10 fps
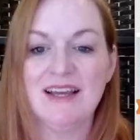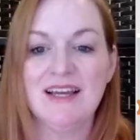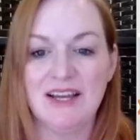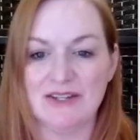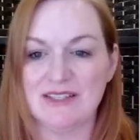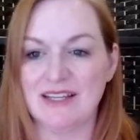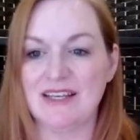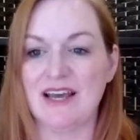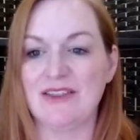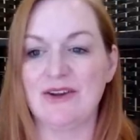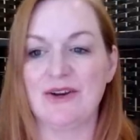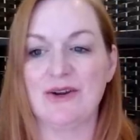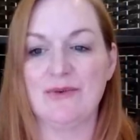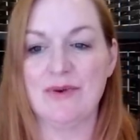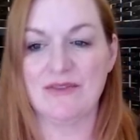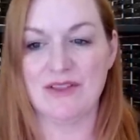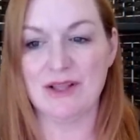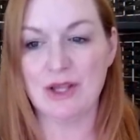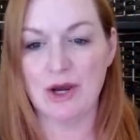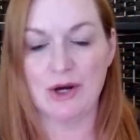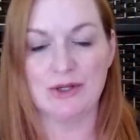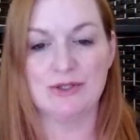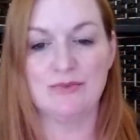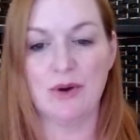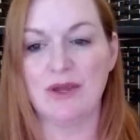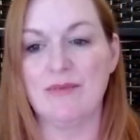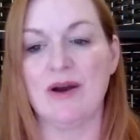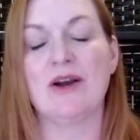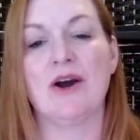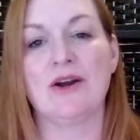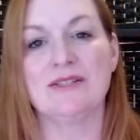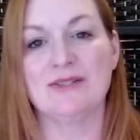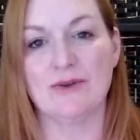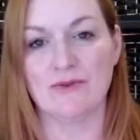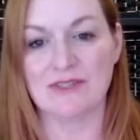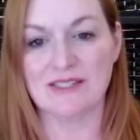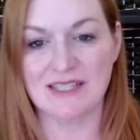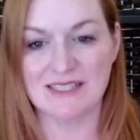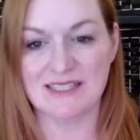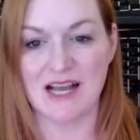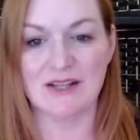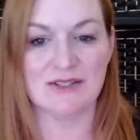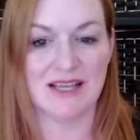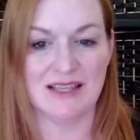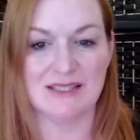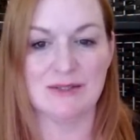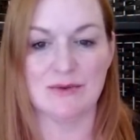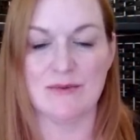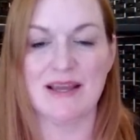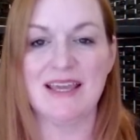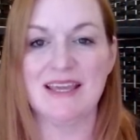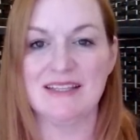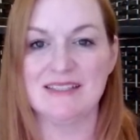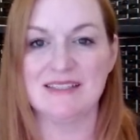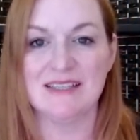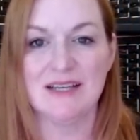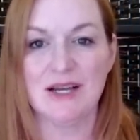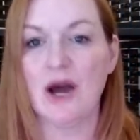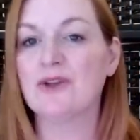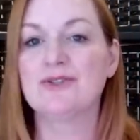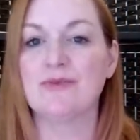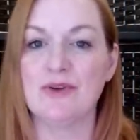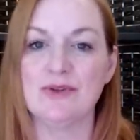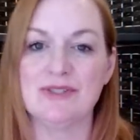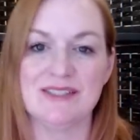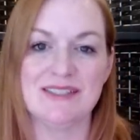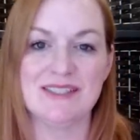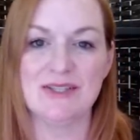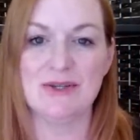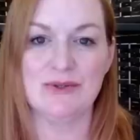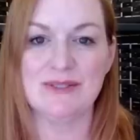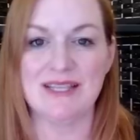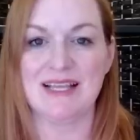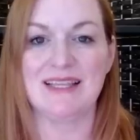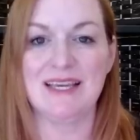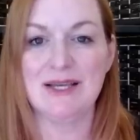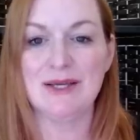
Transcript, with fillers: Here's another one of the large Pokemon cards that sold for $6. Again, this is one of my kids' contributions to selling.